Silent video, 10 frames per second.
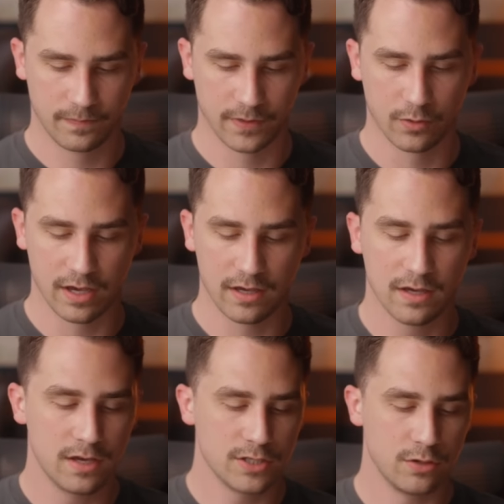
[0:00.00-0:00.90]
Okay,
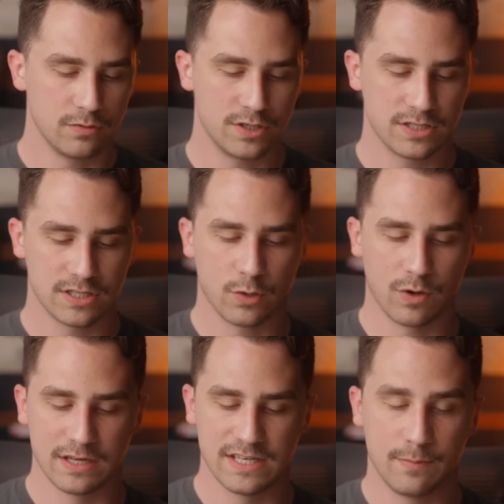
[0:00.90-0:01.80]
so just as a
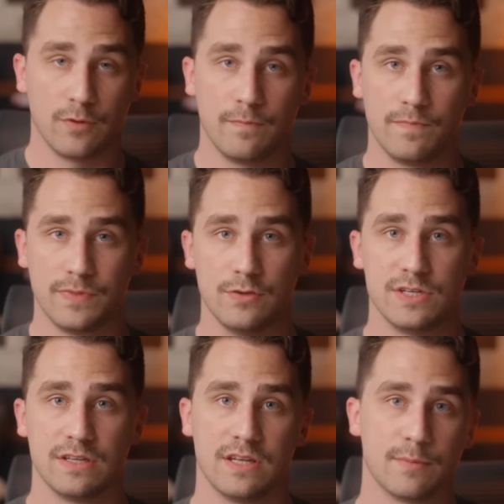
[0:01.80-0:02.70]
quick example,
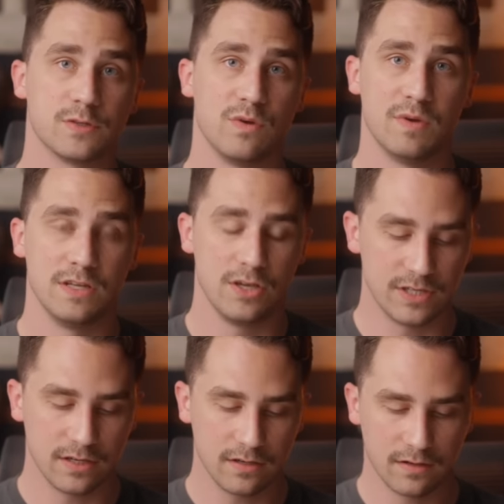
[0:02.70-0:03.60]
using the numbers we've been
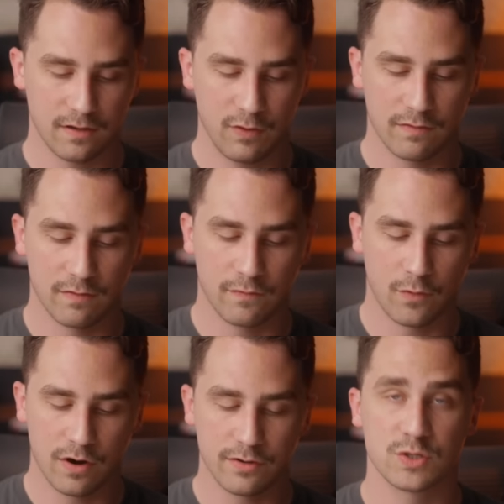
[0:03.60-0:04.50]
using, if we have a
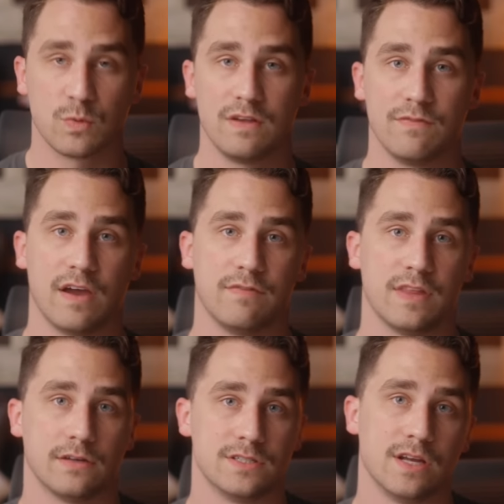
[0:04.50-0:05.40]

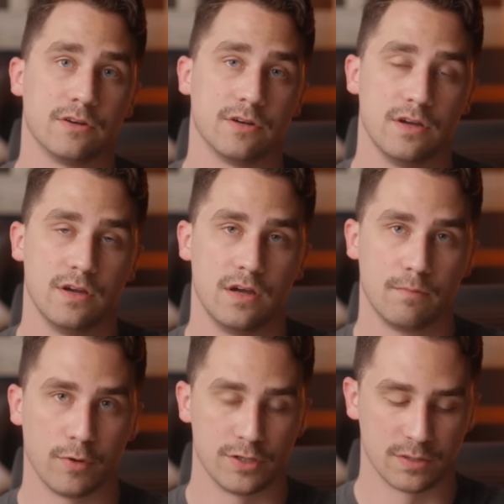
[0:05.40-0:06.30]
$425,000
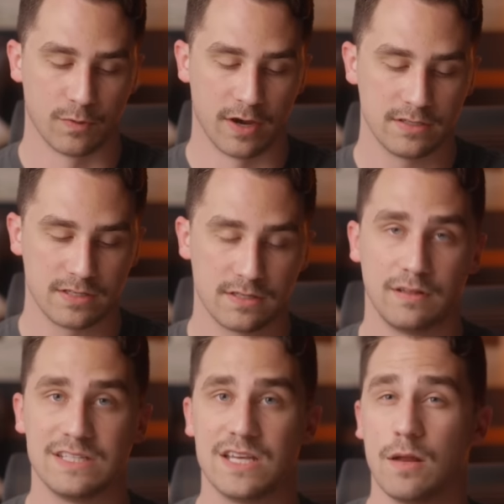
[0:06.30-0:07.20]
purchase price,
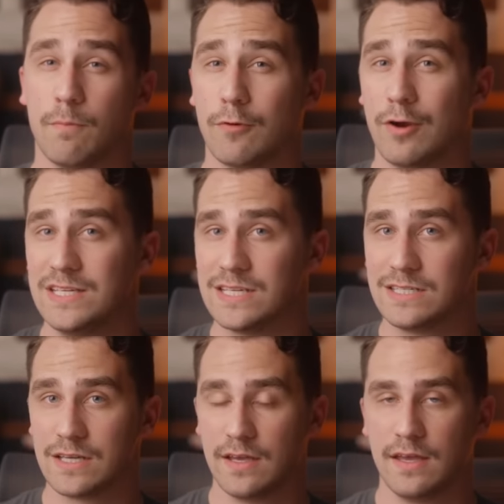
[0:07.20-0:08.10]
let's say it
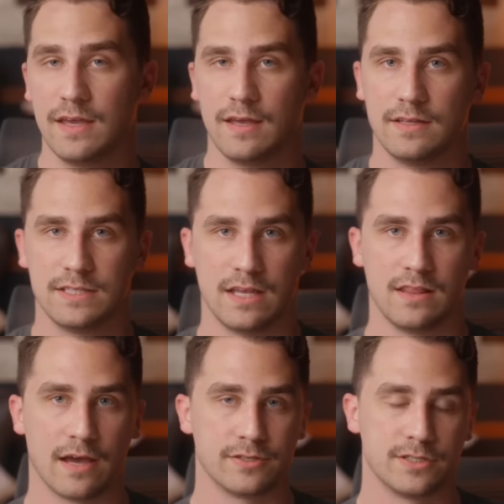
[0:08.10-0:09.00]
appraises
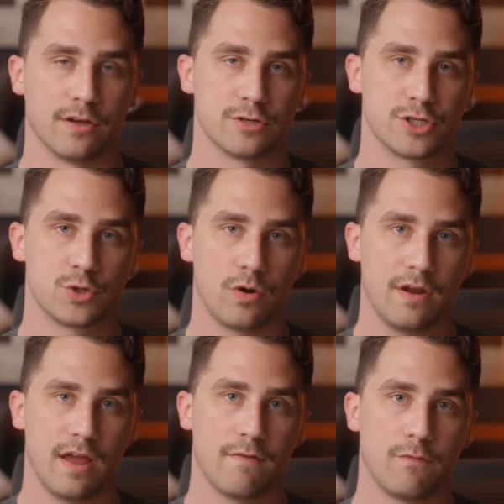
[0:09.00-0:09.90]
$10,000
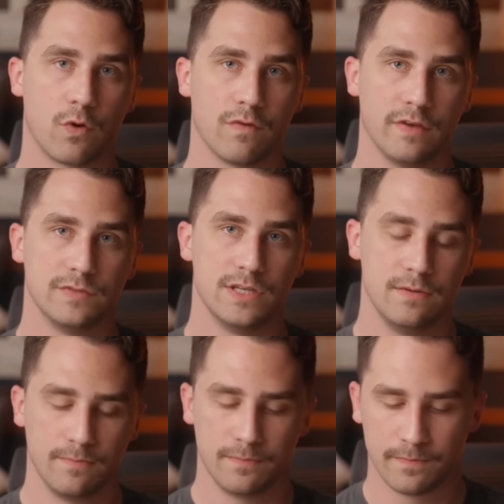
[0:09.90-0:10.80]
short, 415,